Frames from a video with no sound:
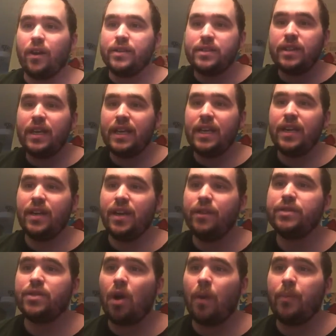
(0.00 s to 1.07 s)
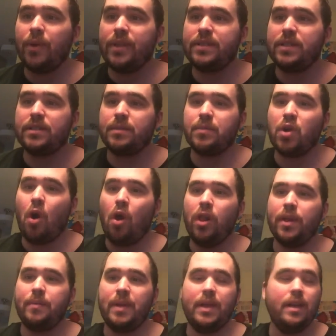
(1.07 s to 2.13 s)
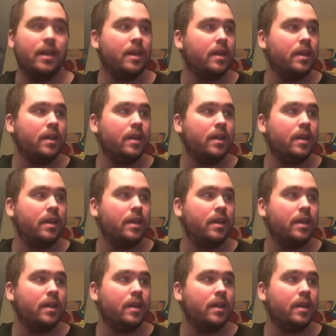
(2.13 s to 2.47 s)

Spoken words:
see, here's the operating system calling me.